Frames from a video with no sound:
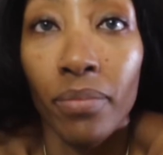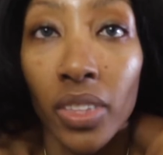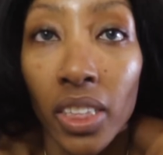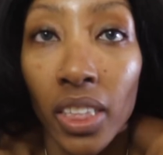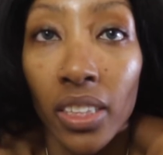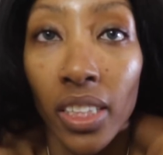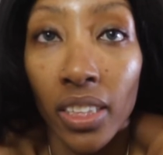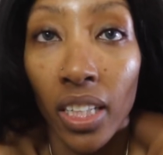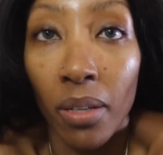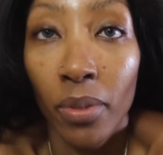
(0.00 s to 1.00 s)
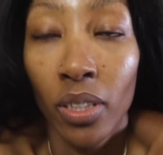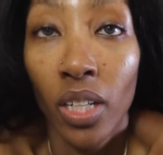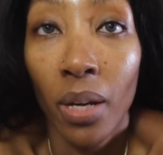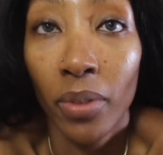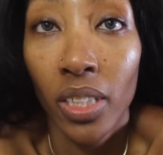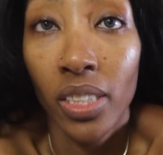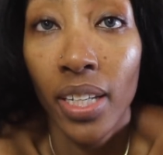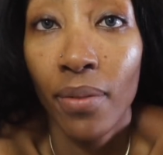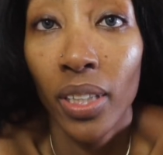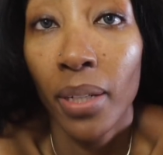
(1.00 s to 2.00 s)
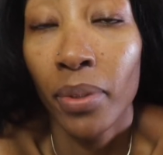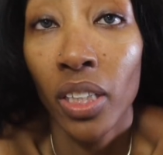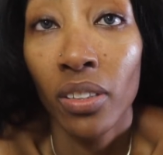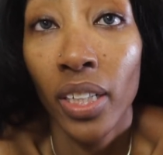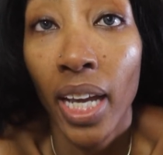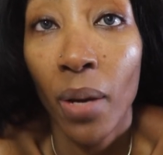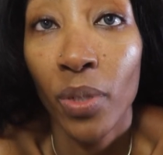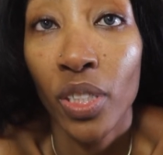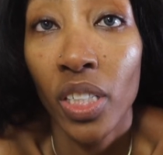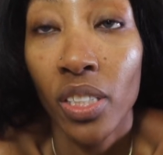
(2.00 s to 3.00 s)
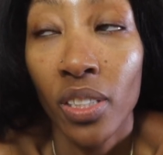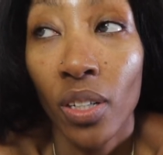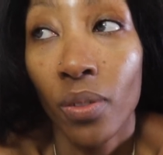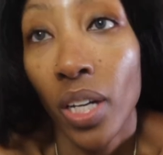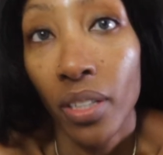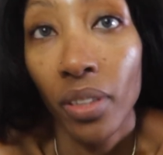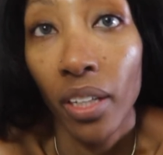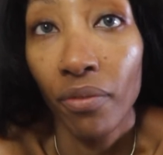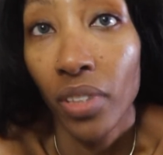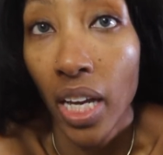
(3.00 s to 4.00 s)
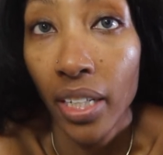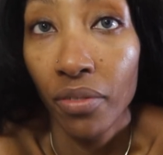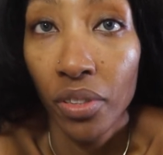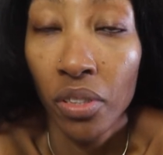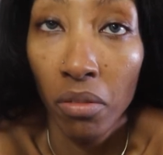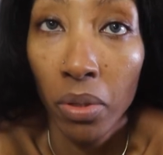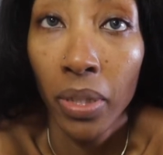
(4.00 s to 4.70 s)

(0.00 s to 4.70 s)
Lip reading: Just a disclaimer, I'm gonna stay really up close on the camera just so I don't get flagged for showing my